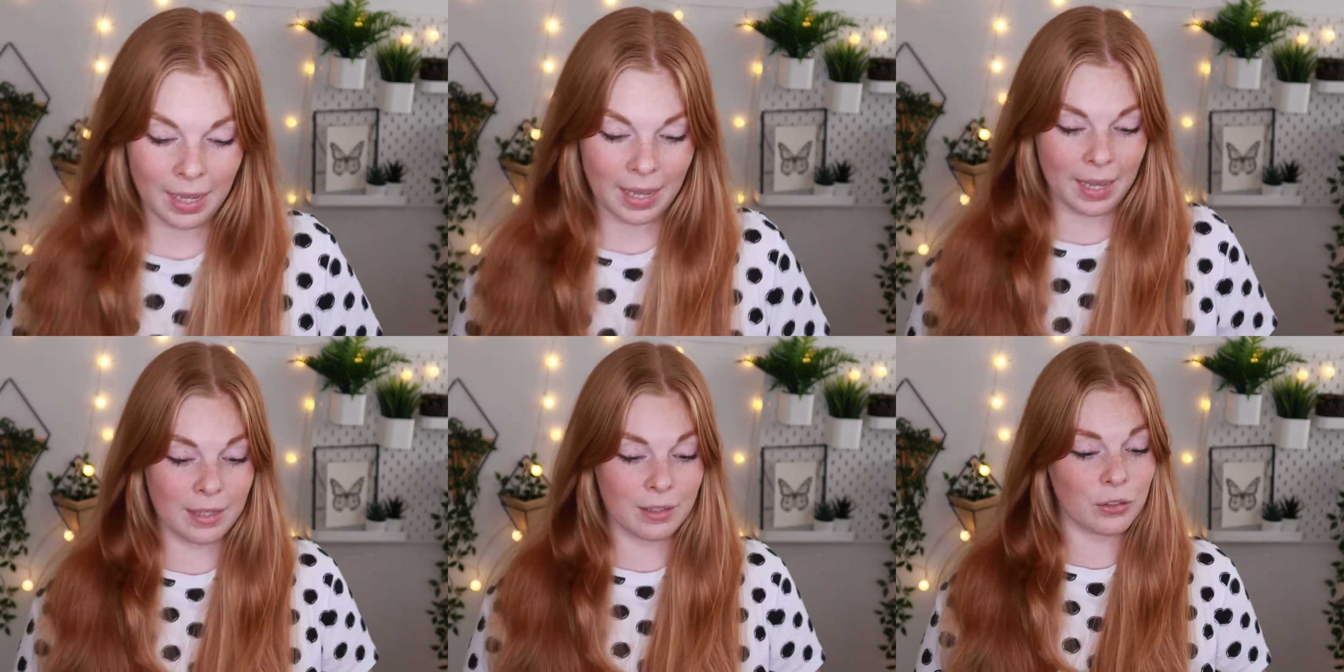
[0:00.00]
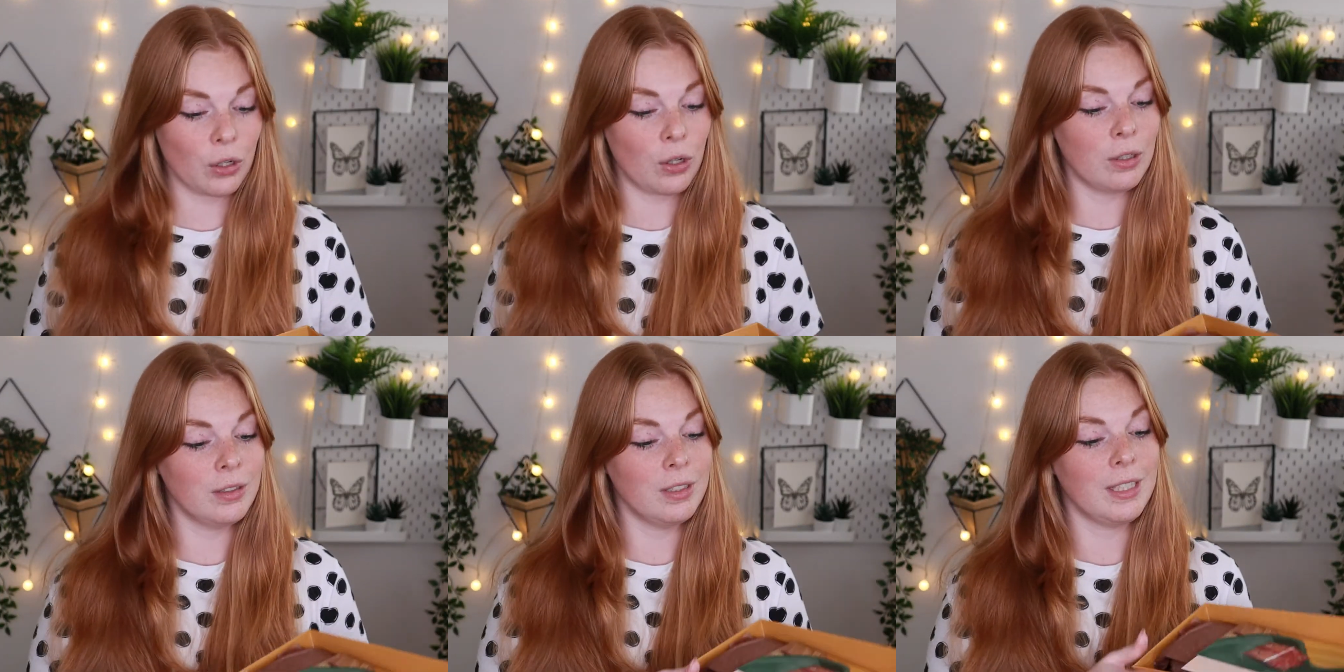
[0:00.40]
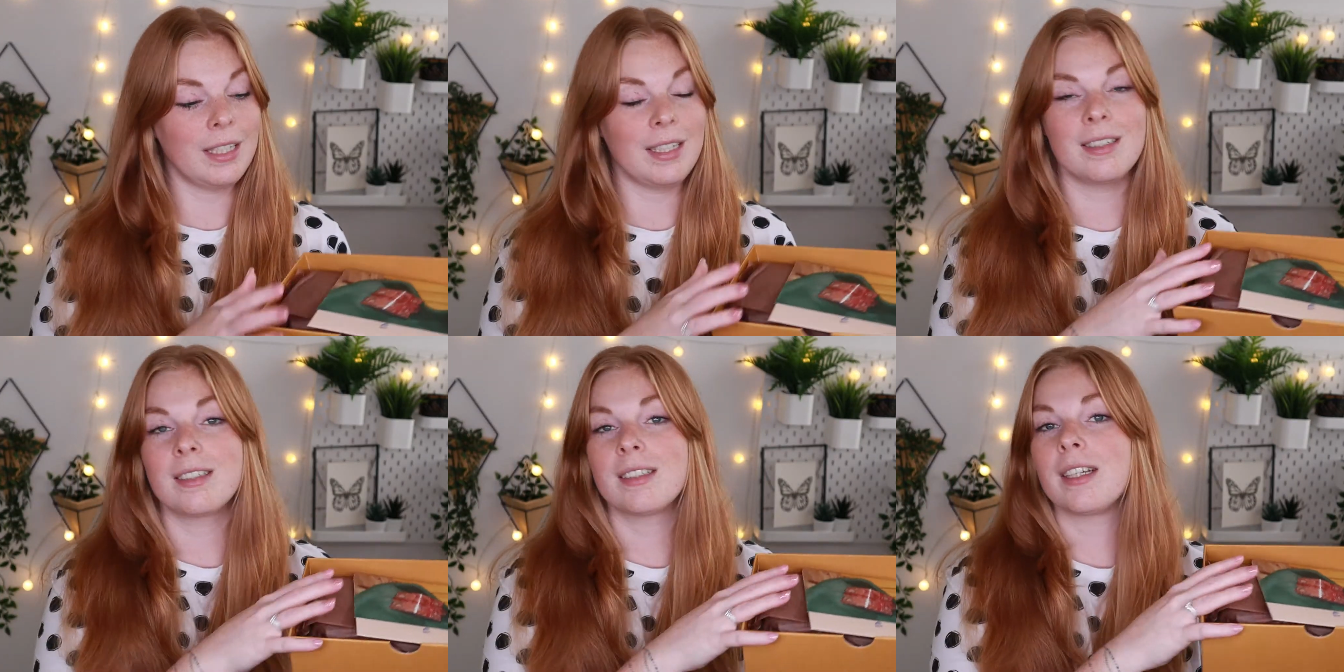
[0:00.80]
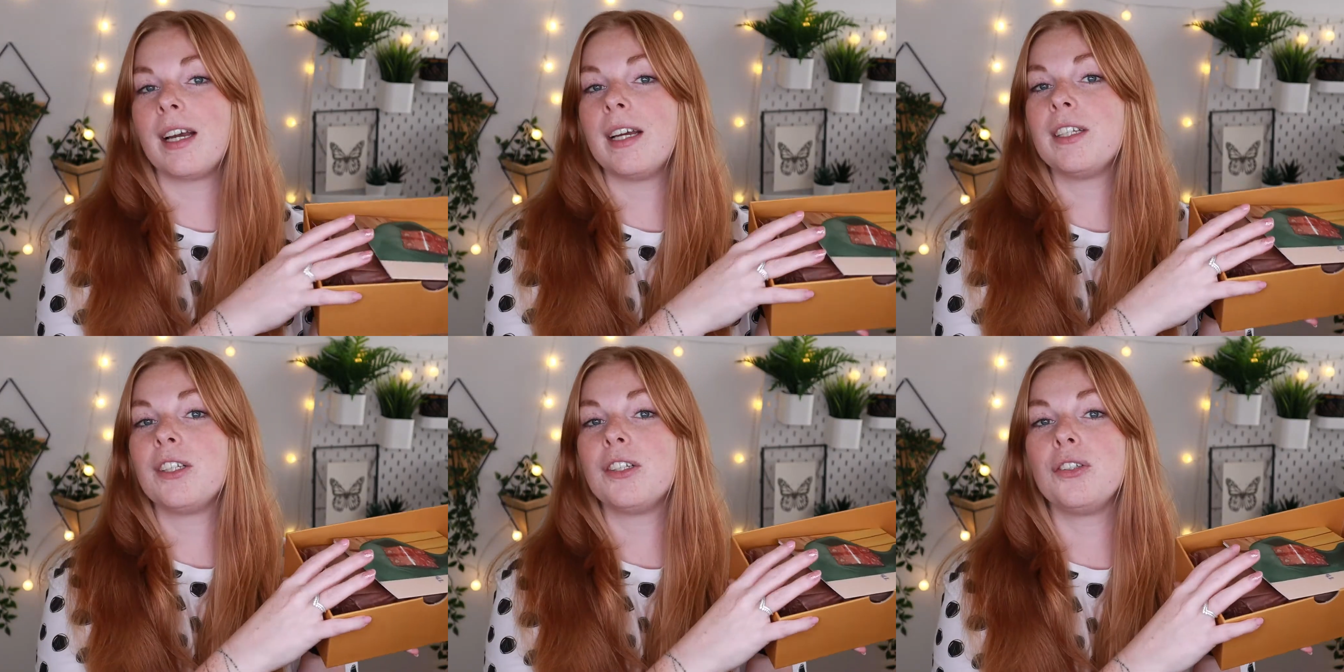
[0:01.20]
And on the
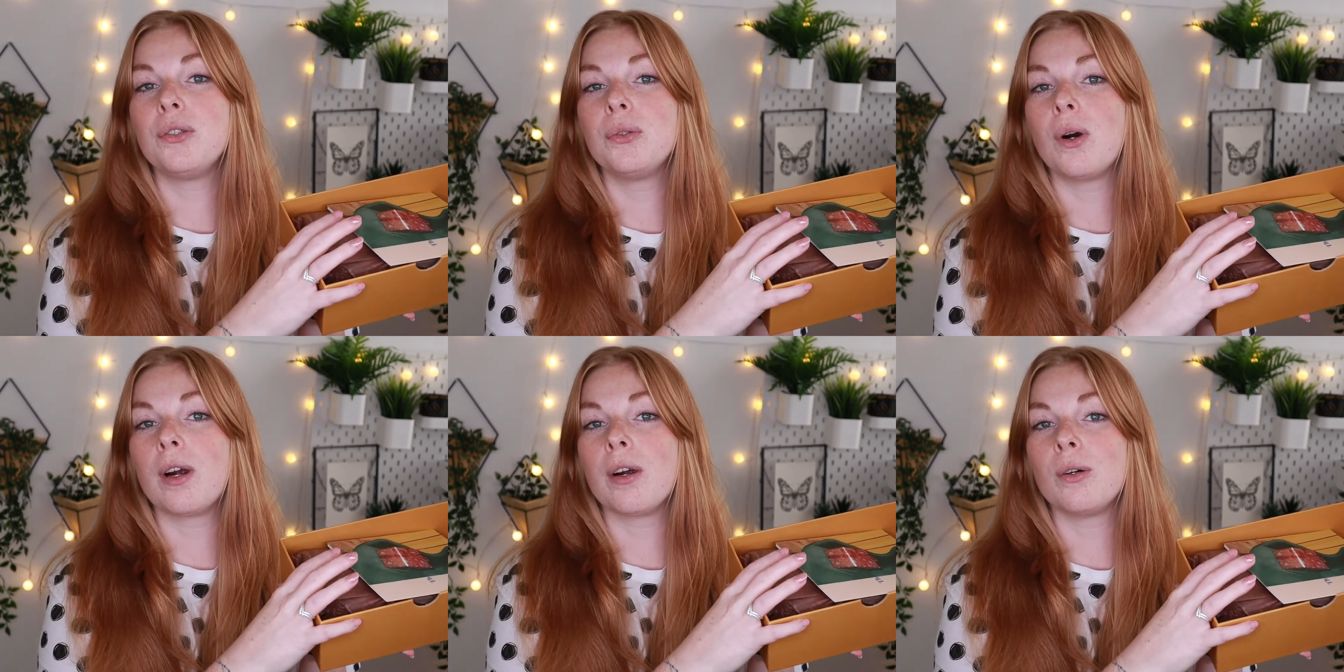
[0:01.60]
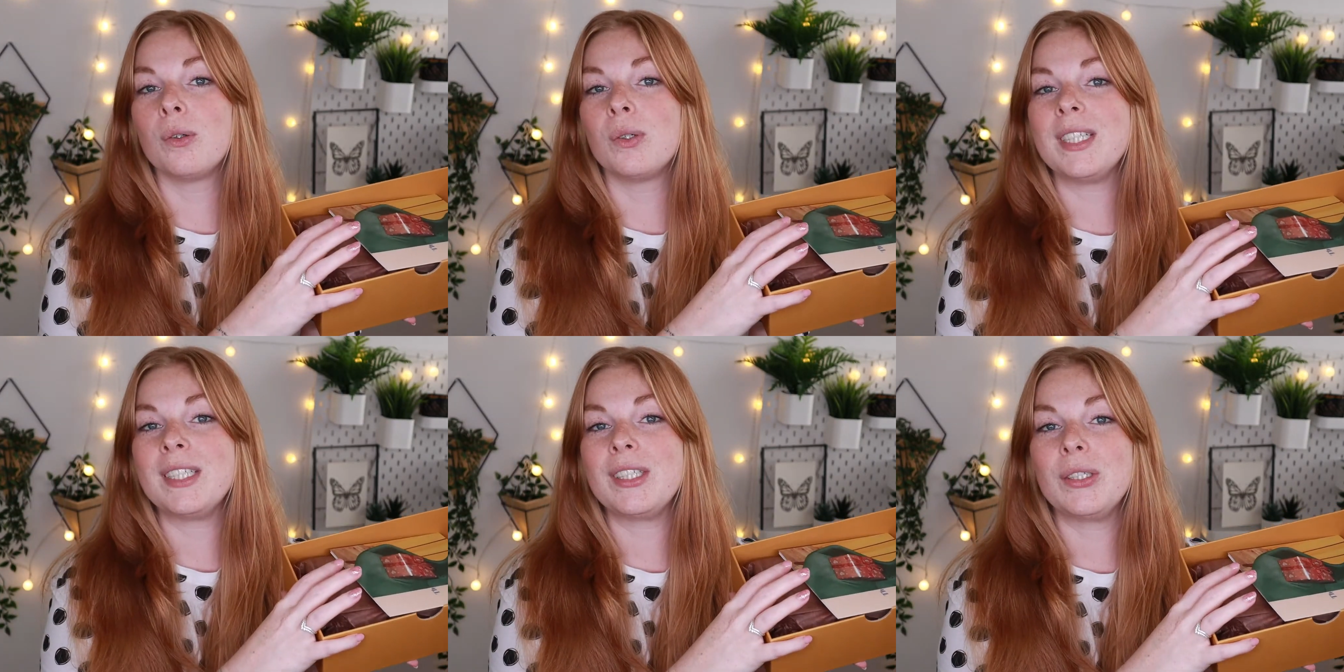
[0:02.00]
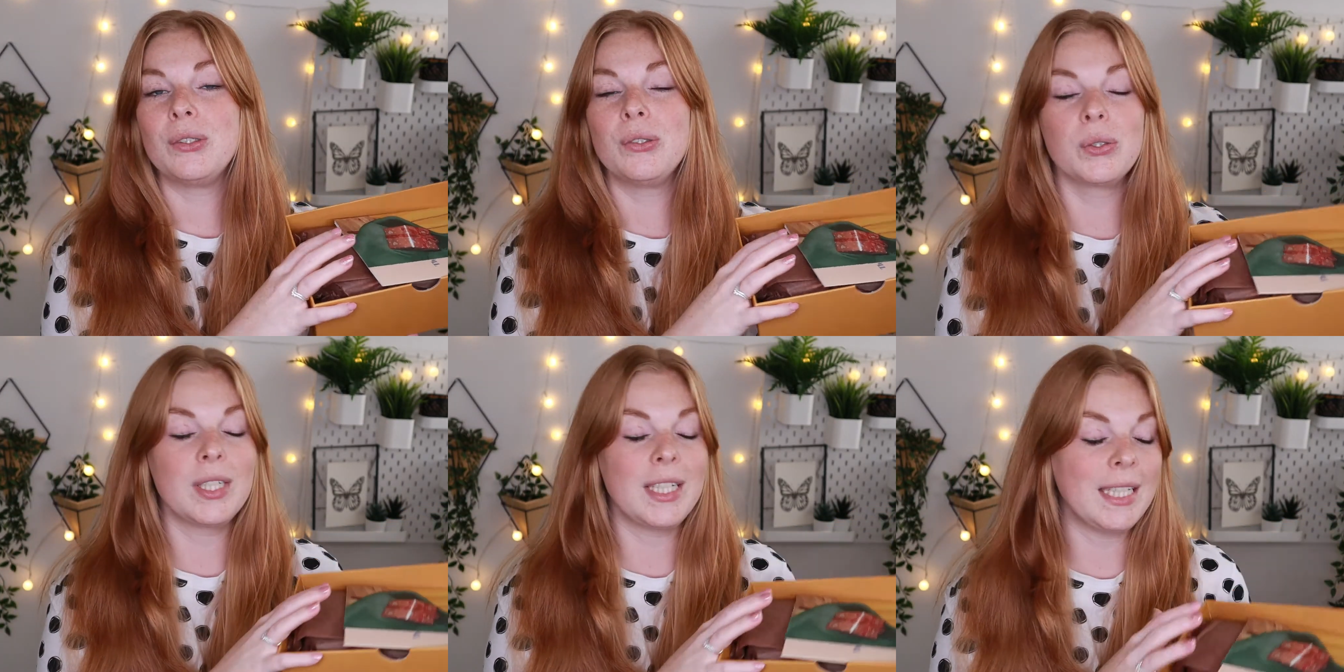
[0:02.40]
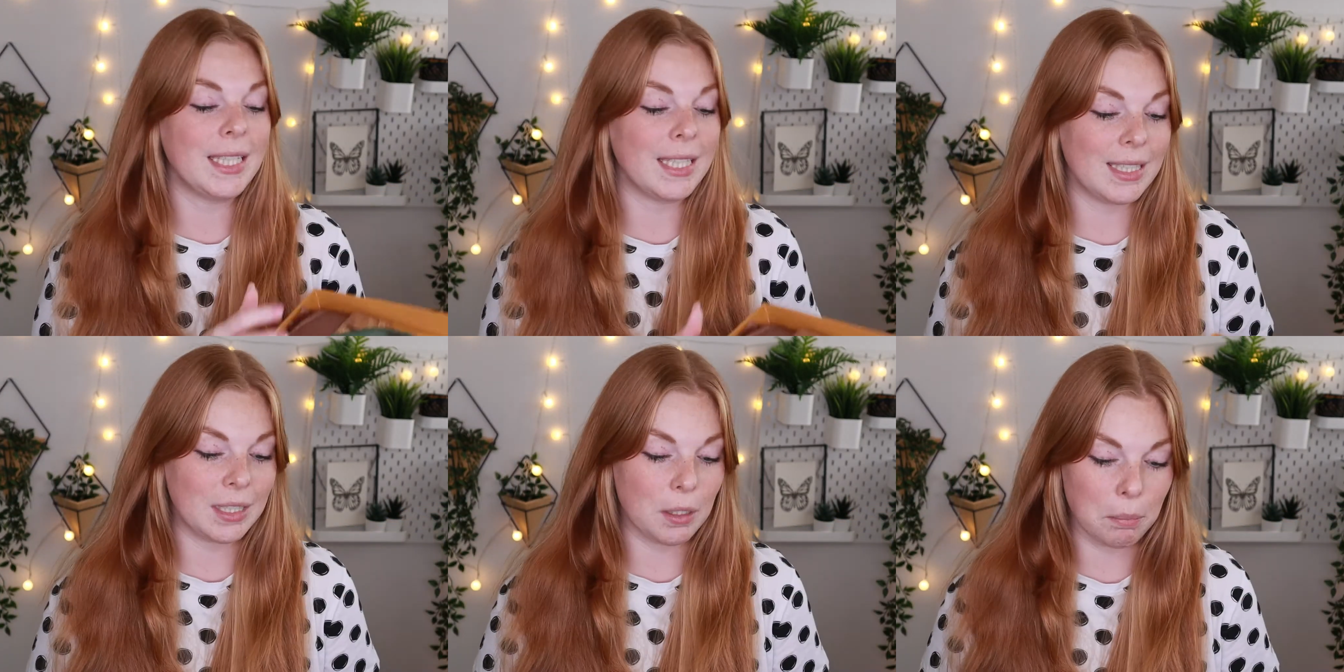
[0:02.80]
inside you are always
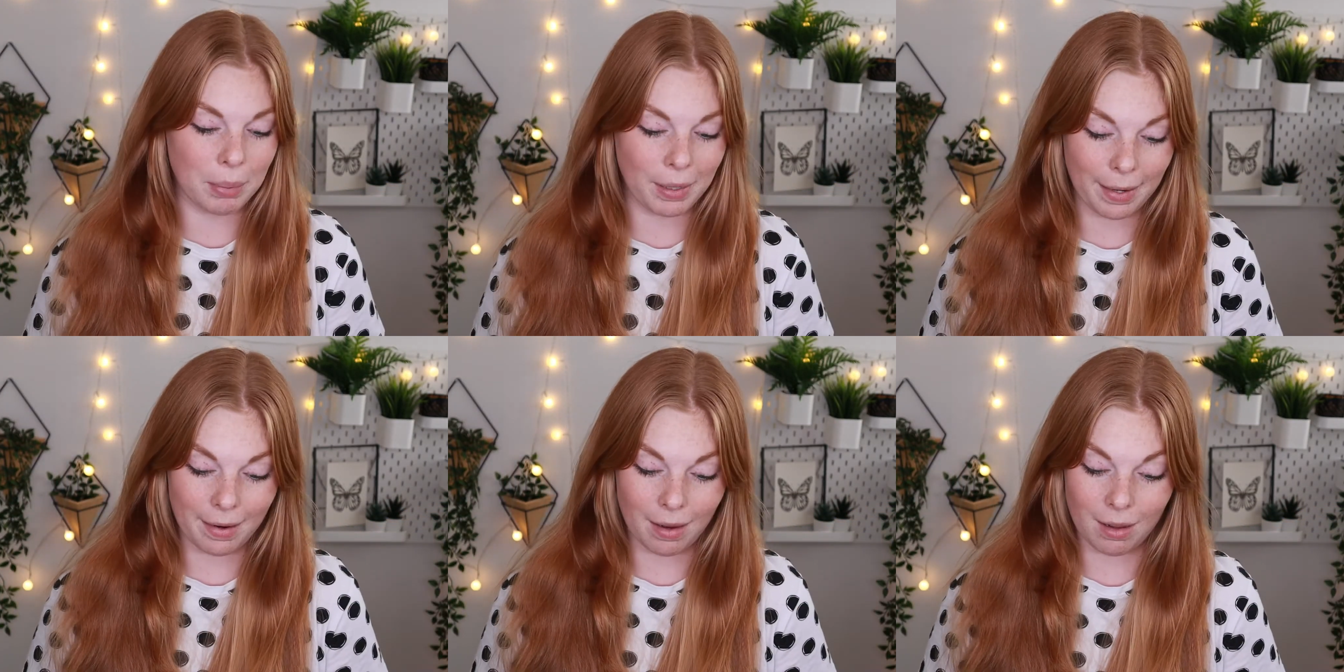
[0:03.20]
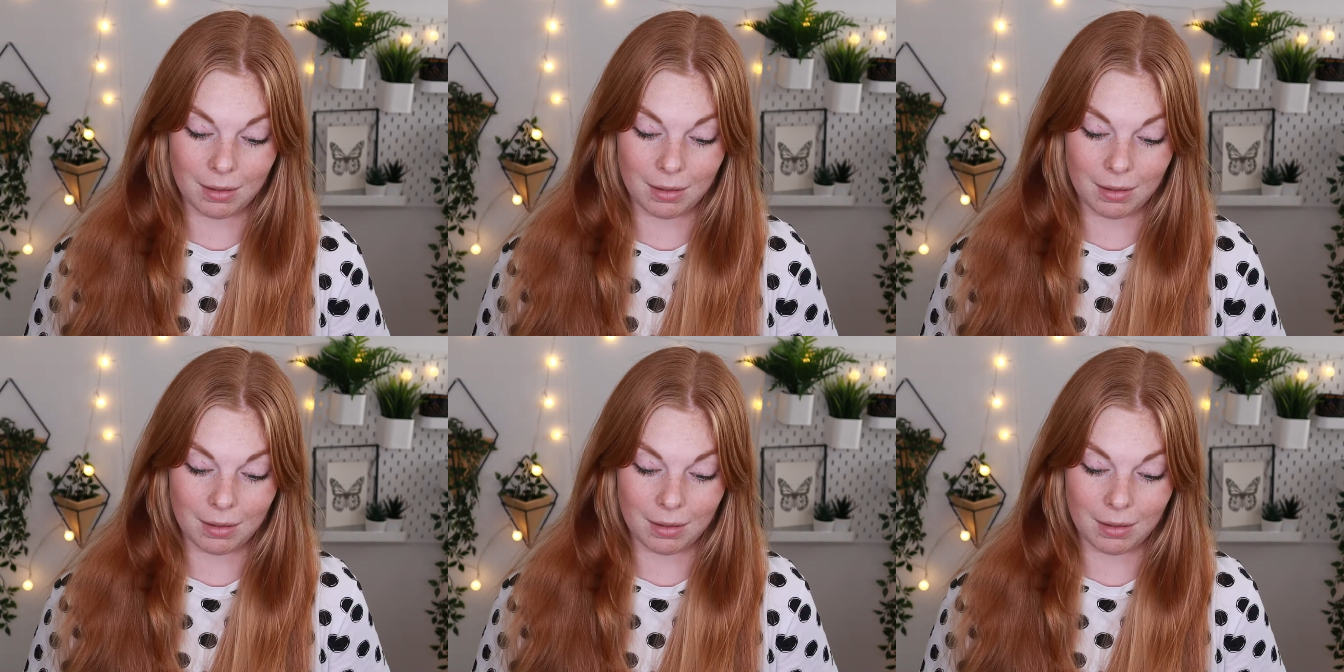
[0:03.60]
greeted by